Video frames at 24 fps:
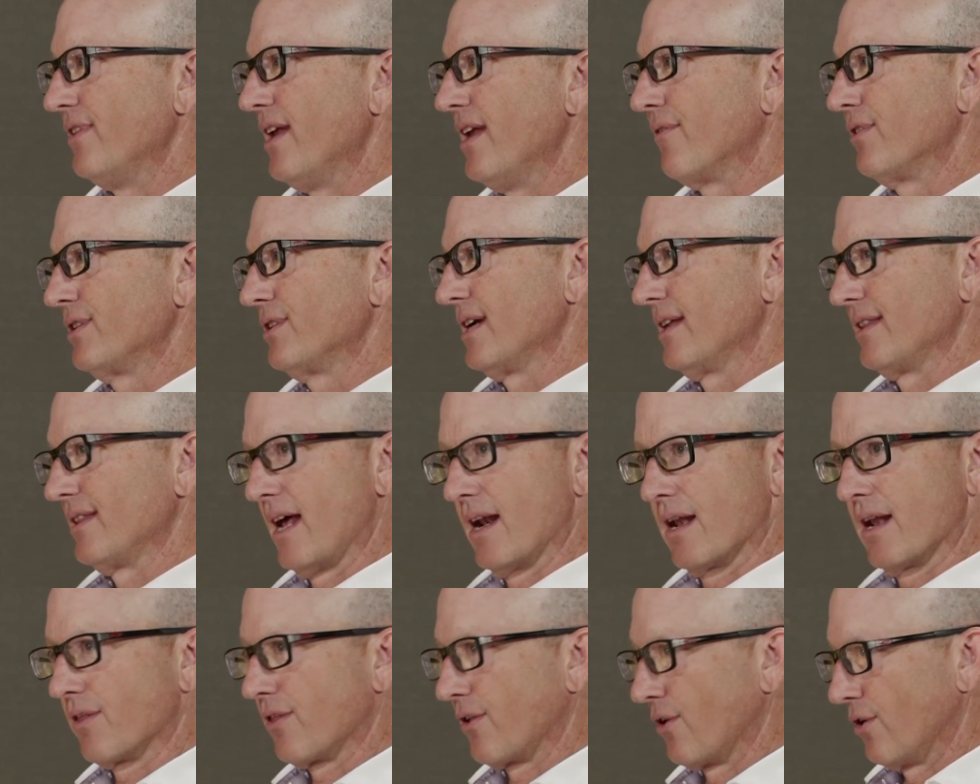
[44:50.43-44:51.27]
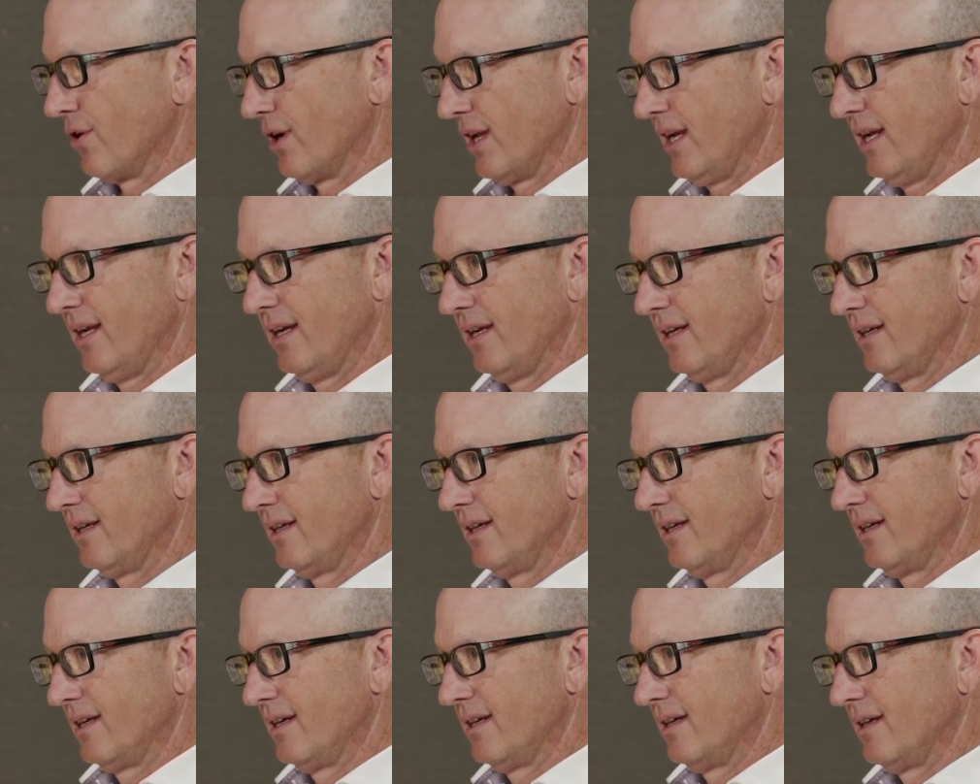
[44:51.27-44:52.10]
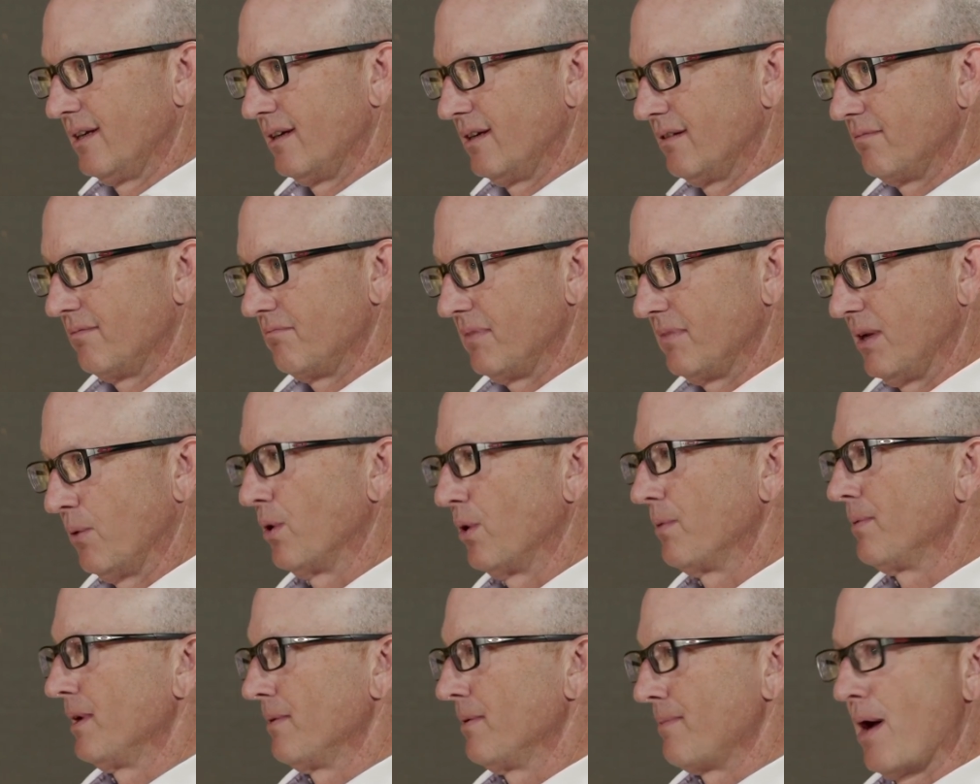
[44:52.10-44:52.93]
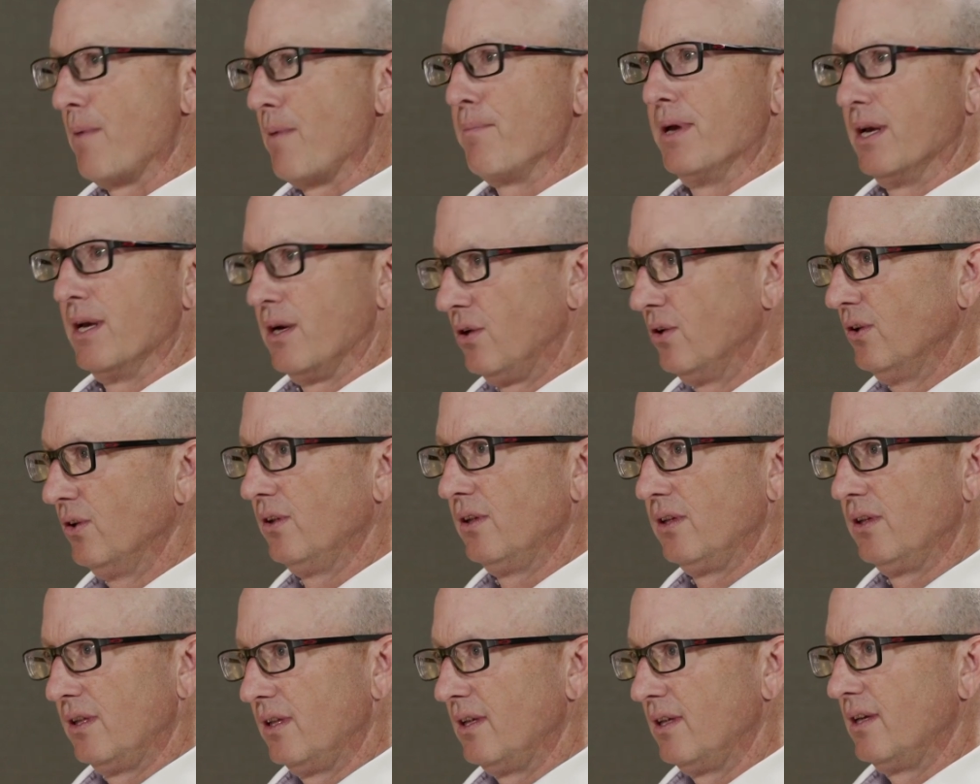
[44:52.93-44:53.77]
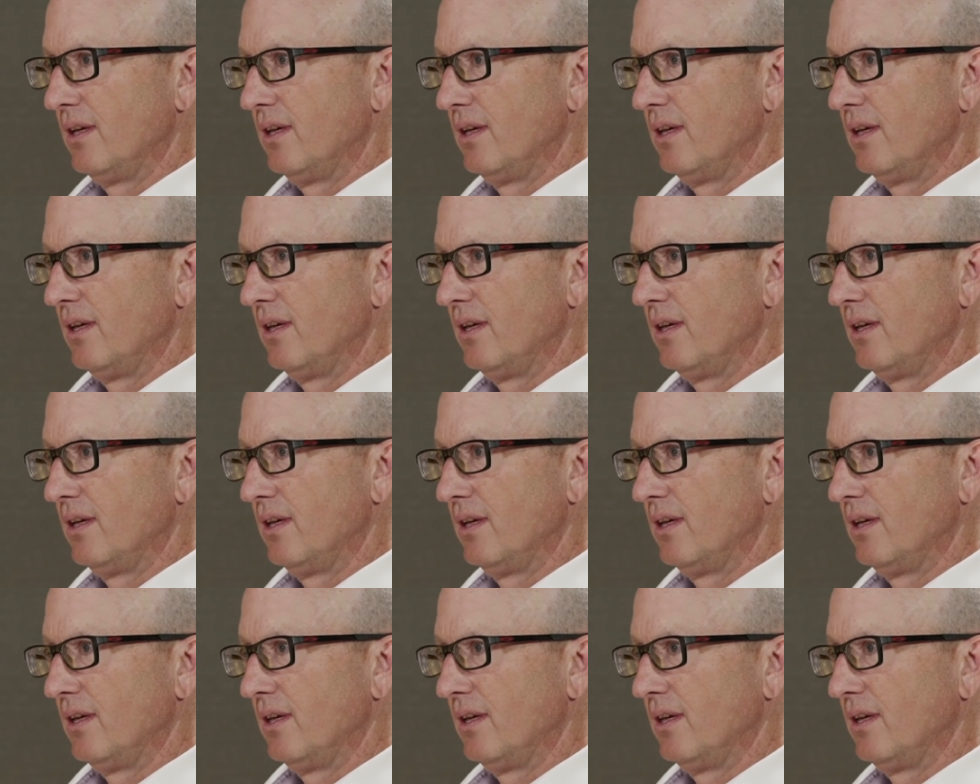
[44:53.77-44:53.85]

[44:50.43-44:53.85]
I would have never done that at 30. It would have been about Bill.